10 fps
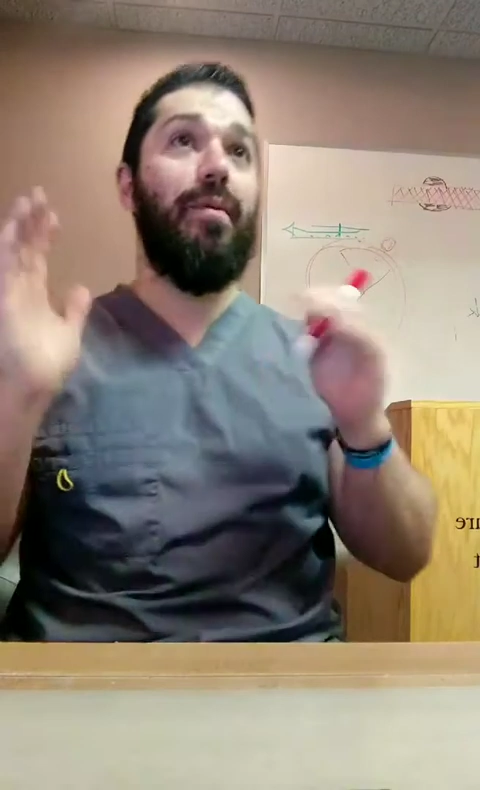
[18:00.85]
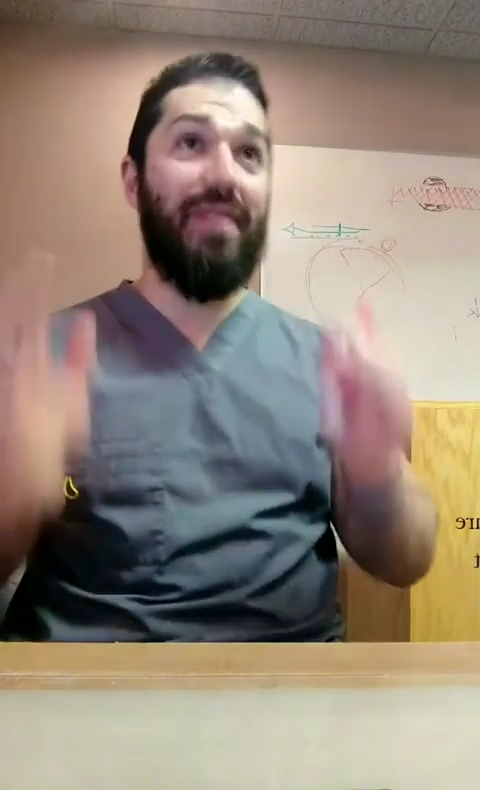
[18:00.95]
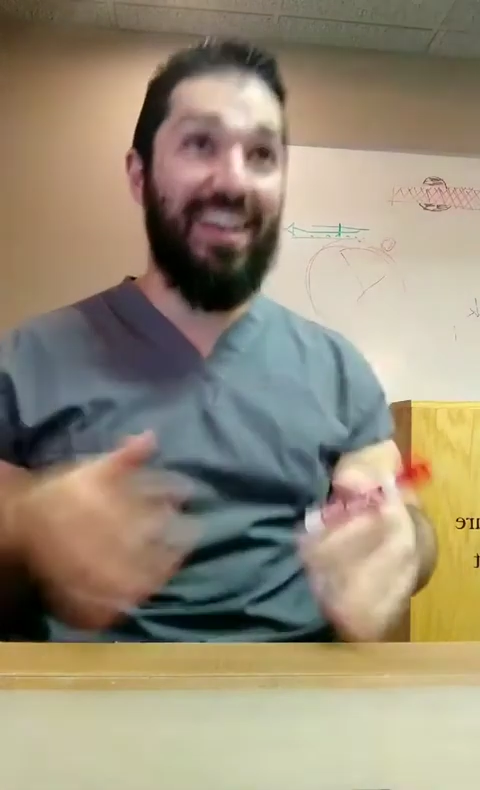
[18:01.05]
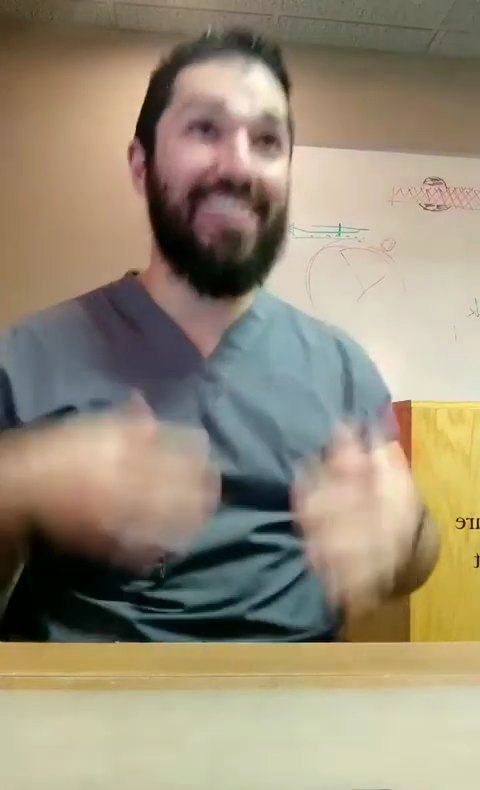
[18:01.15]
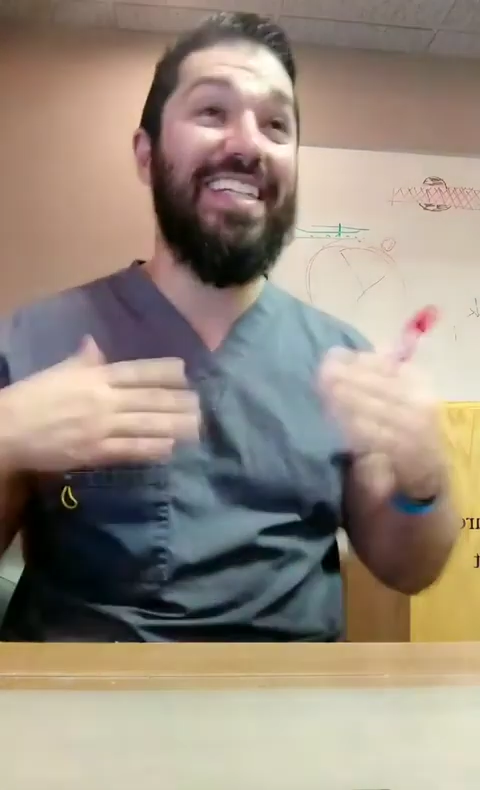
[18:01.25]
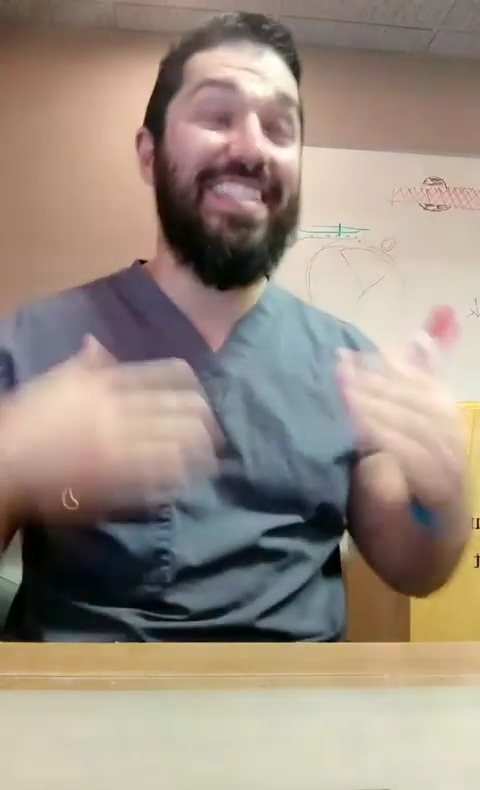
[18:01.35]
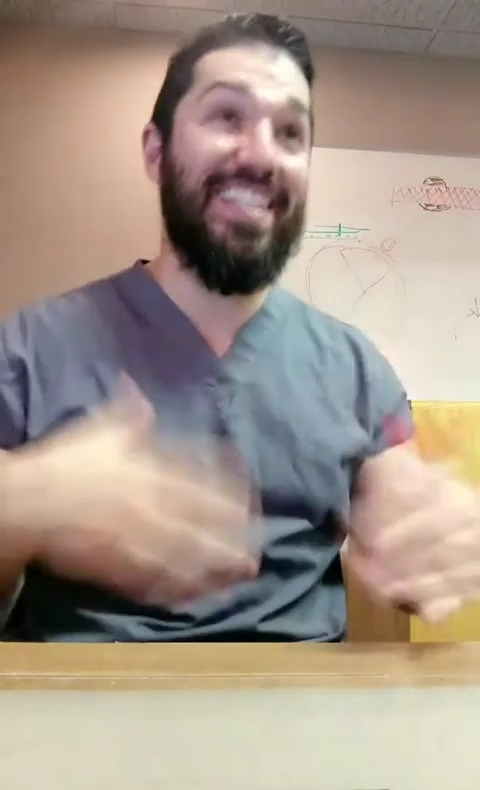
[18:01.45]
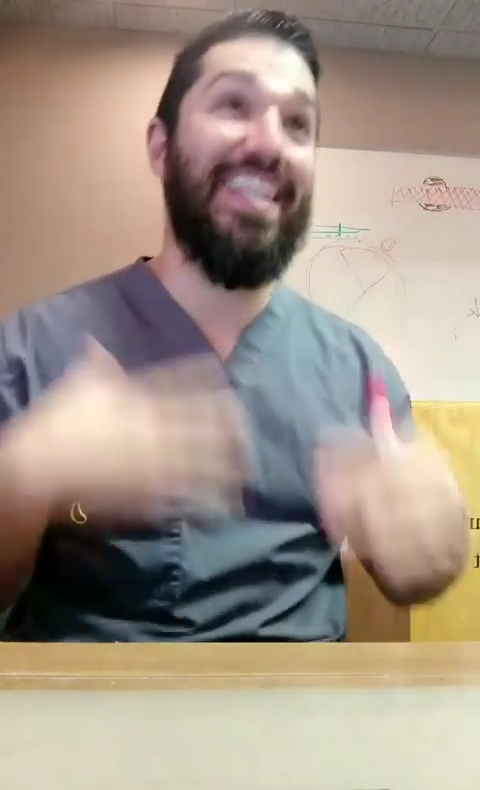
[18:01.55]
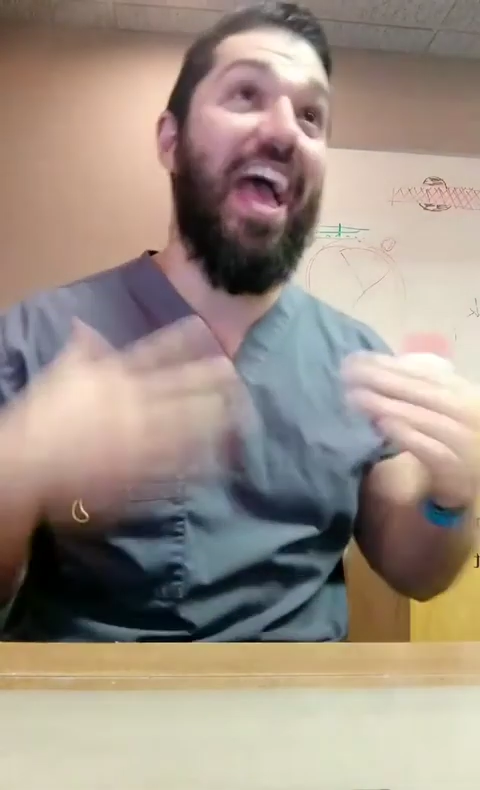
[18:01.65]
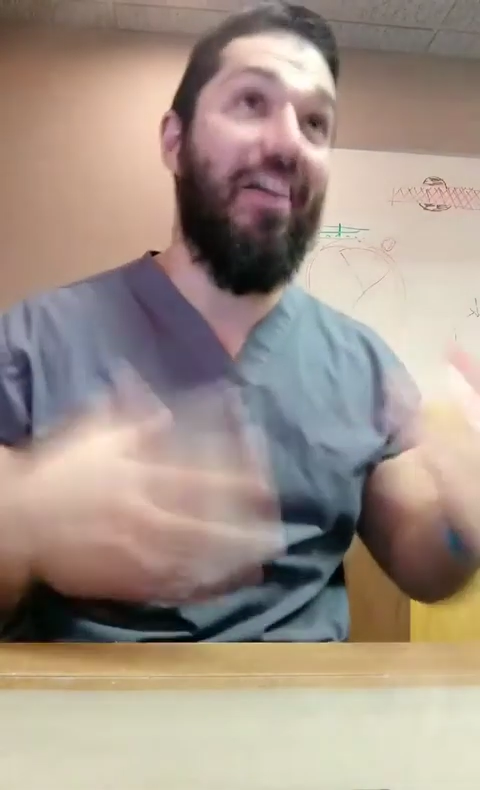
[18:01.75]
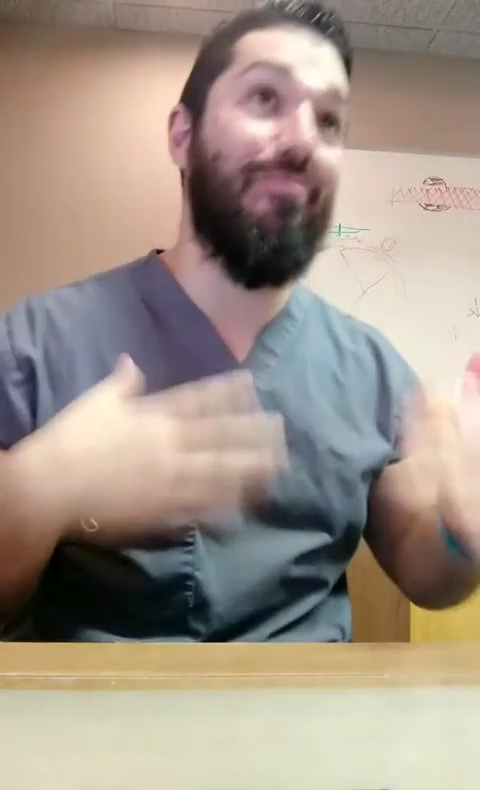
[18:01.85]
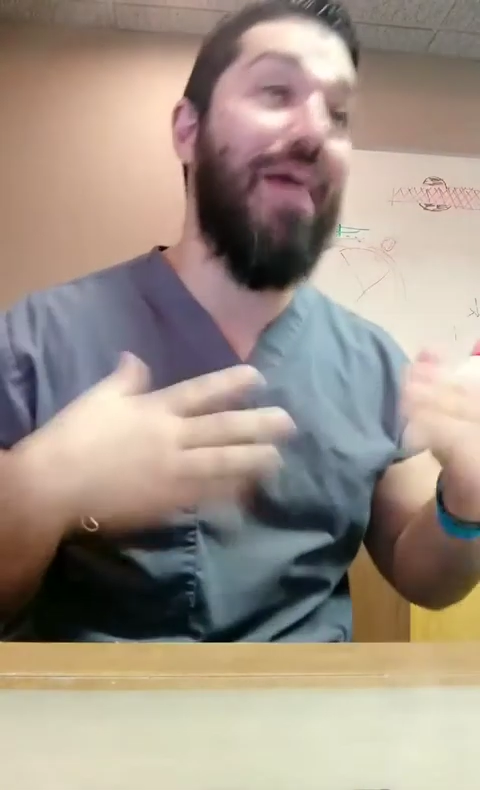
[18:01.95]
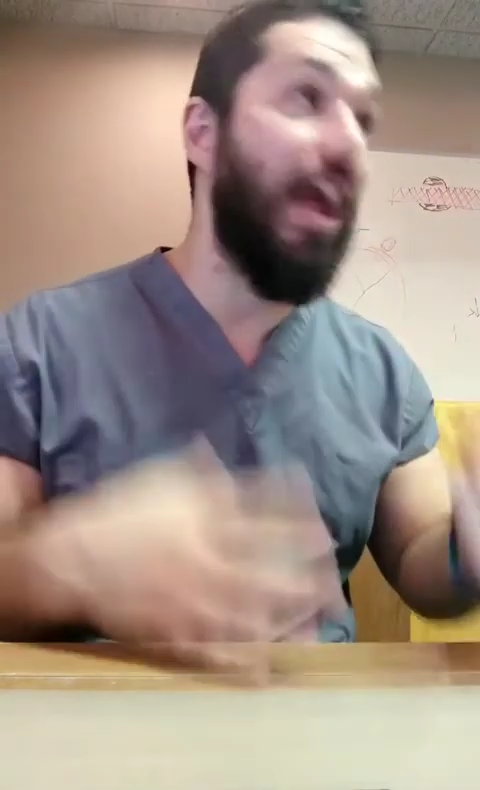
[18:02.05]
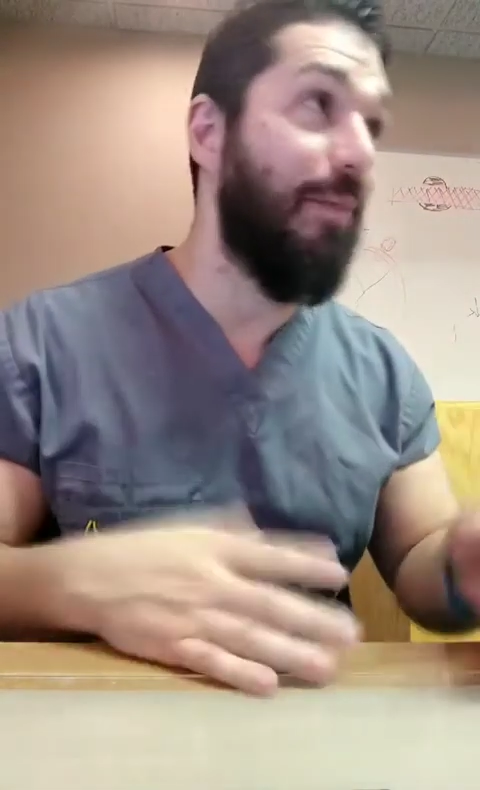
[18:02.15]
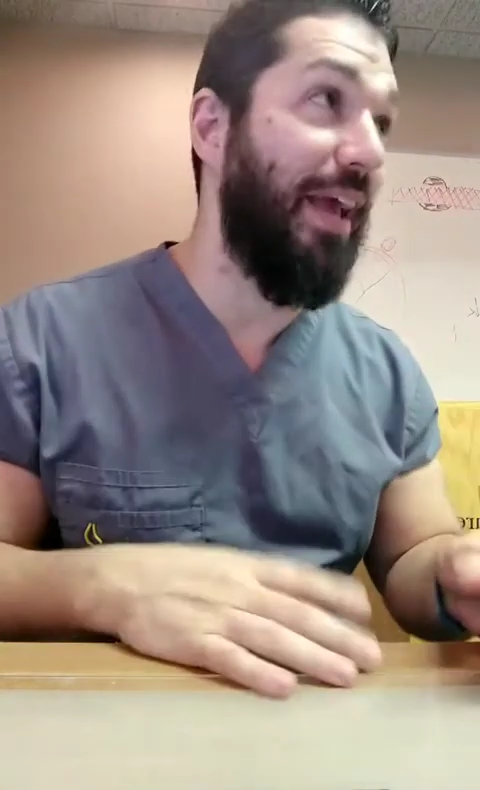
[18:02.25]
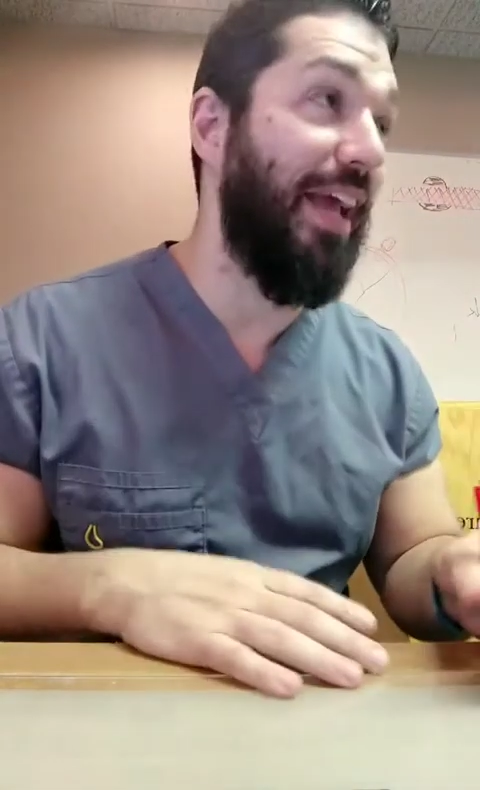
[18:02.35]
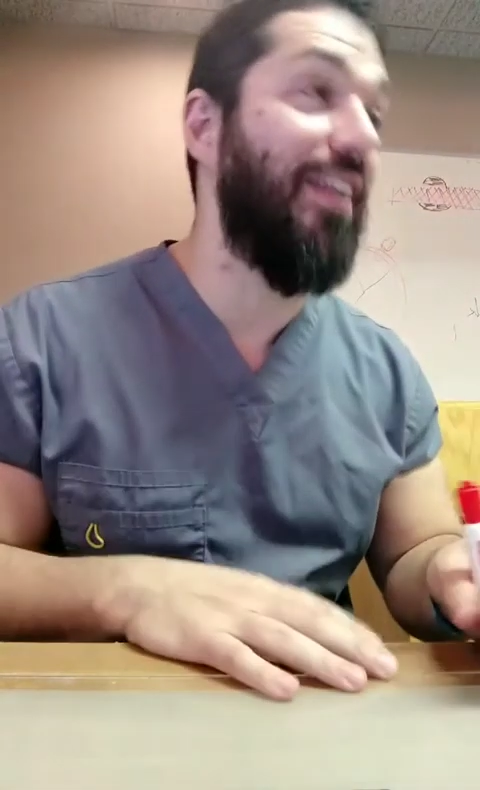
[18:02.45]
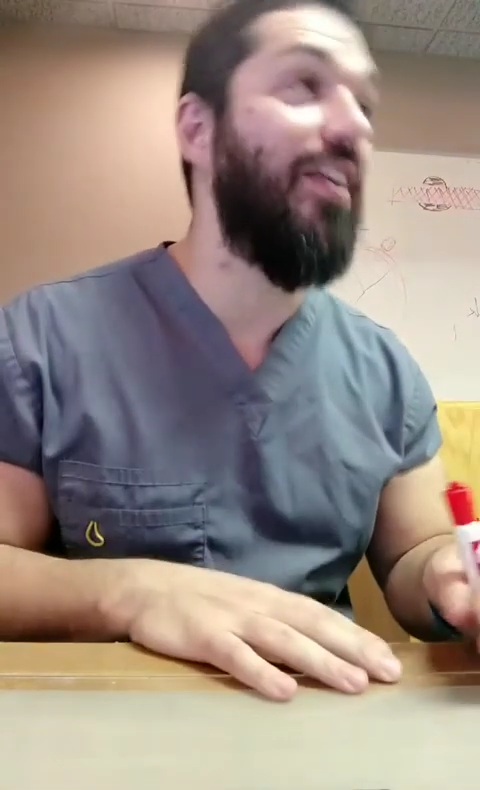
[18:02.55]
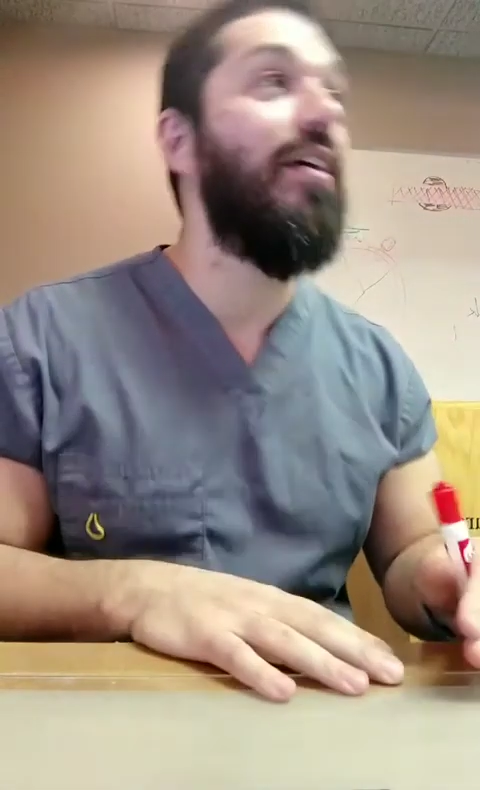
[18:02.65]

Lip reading: because he didn't have back pain,